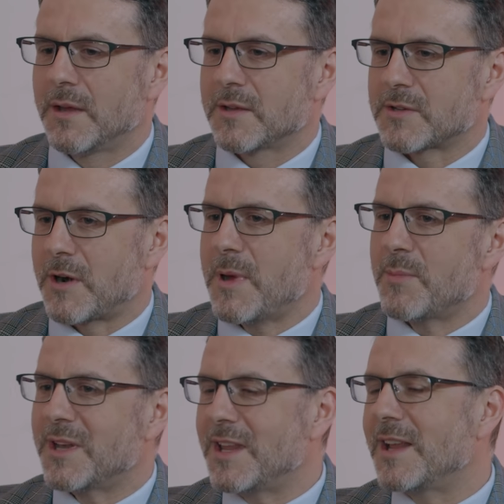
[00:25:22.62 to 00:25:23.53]
So I
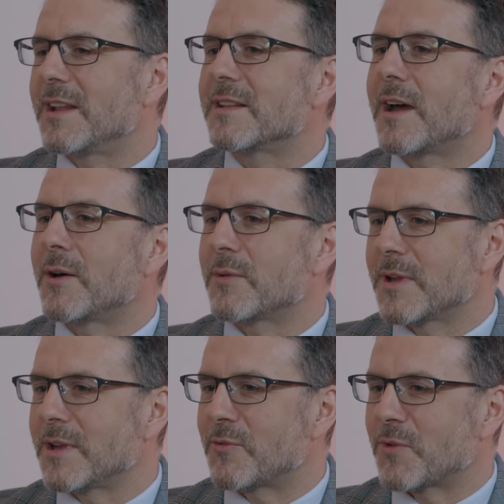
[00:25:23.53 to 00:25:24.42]
remember kneeling down
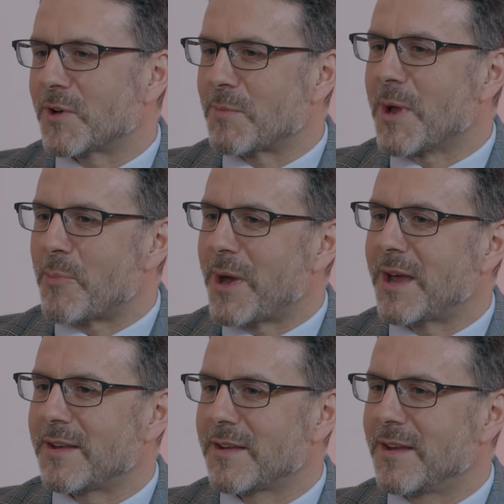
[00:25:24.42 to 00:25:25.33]
in front of my
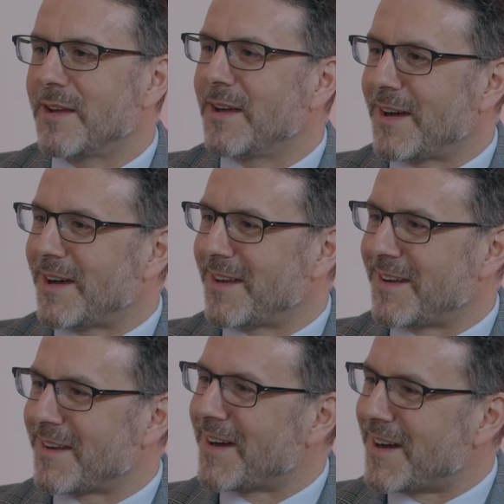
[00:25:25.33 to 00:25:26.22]
bed
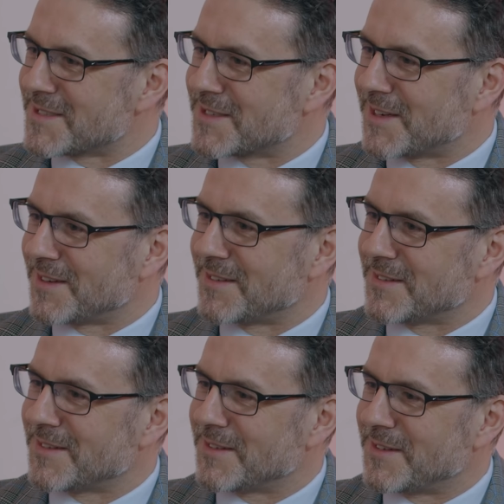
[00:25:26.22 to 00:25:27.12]
and asking,
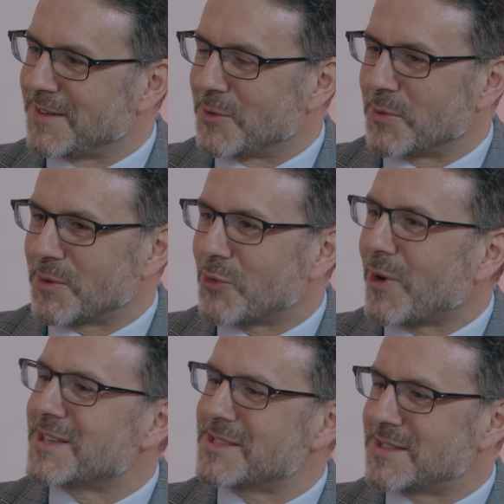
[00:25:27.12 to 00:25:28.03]
you know,
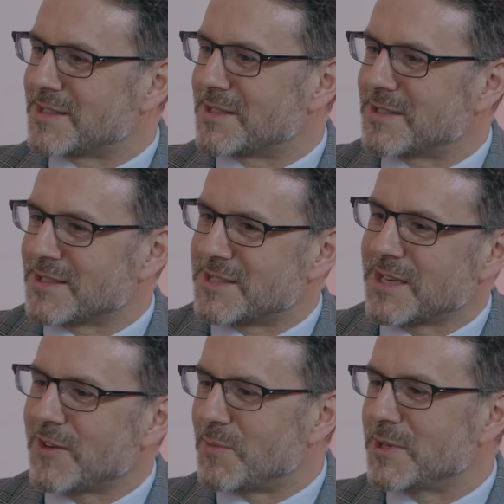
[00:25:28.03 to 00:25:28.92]
Christ to
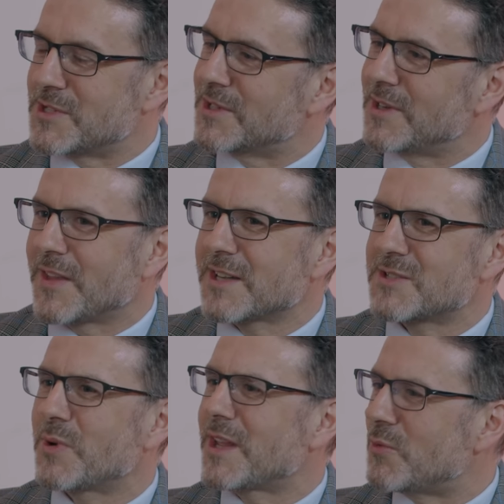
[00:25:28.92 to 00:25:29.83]
save me. And
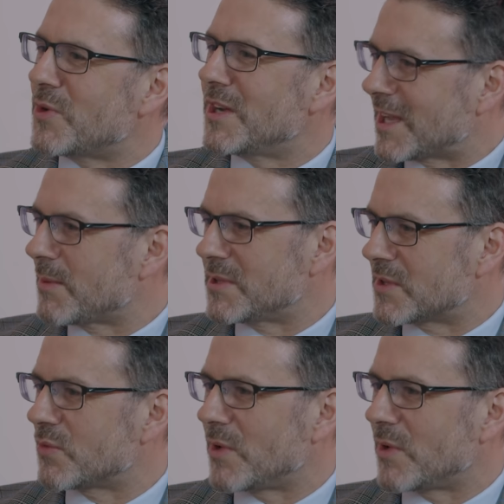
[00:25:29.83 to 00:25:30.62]
that's when I really came into the